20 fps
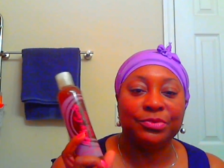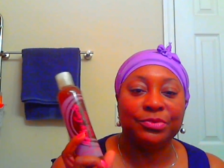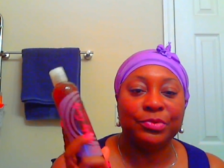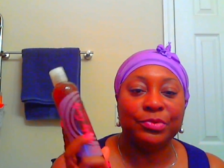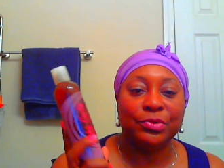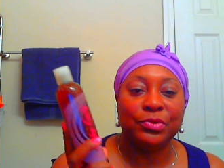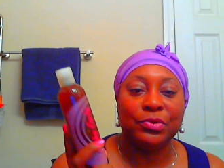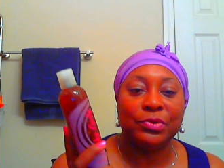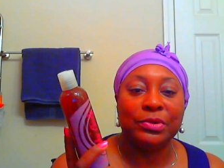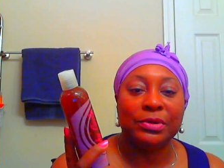a
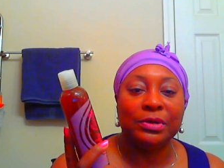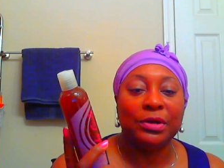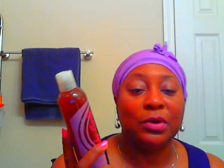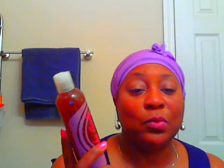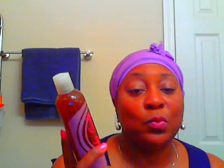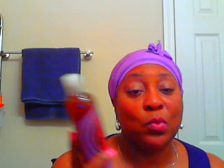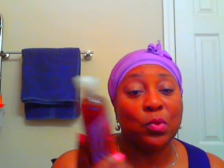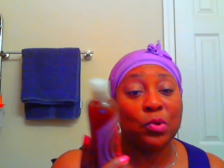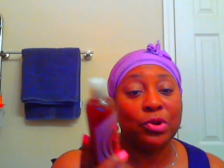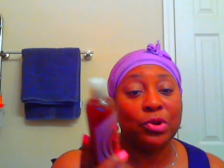boil, or
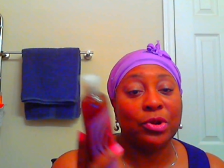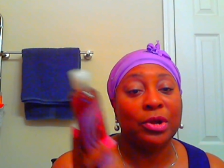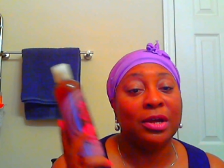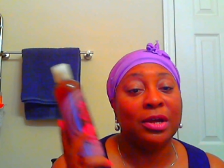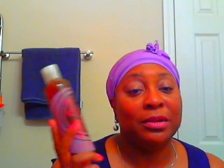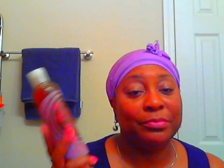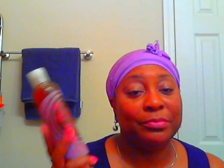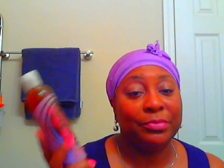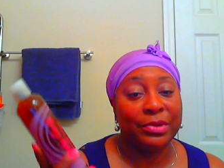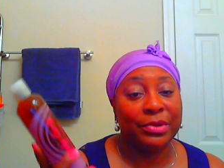water
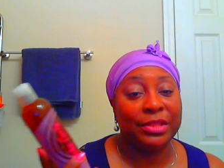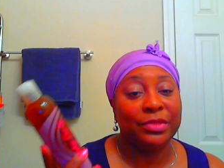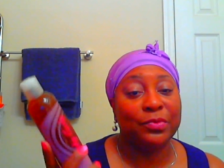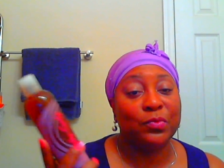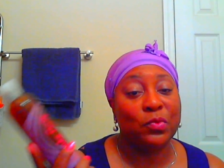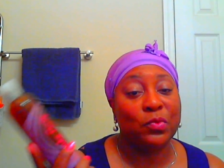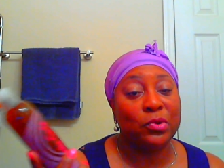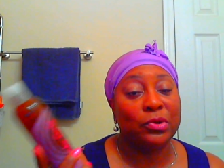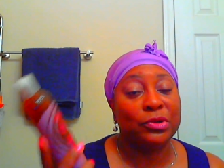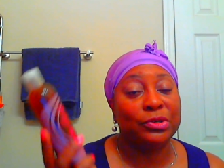on, bring
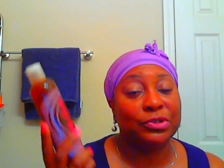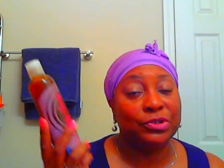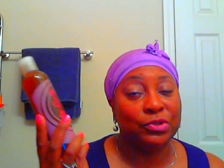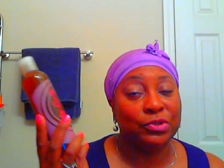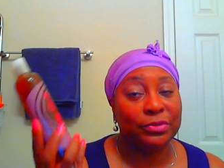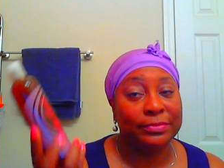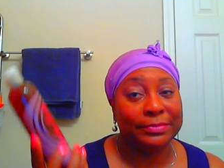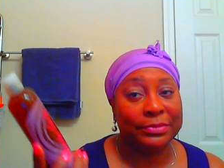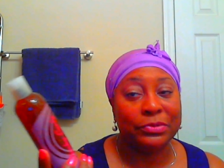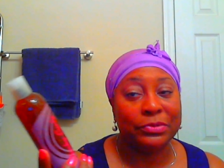the water to
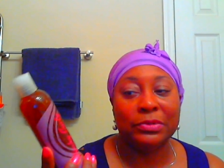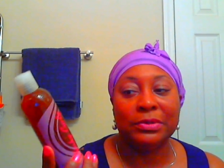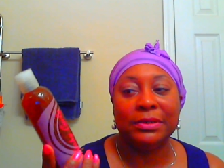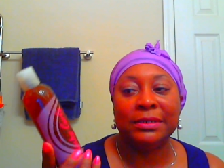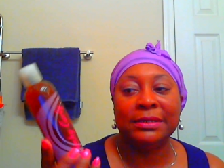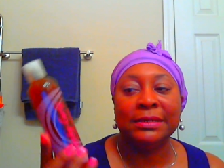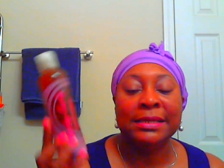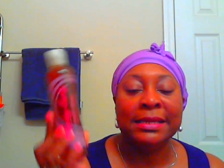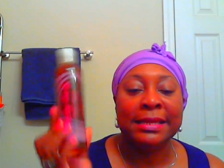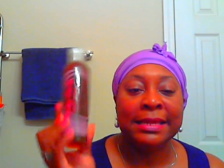a boil.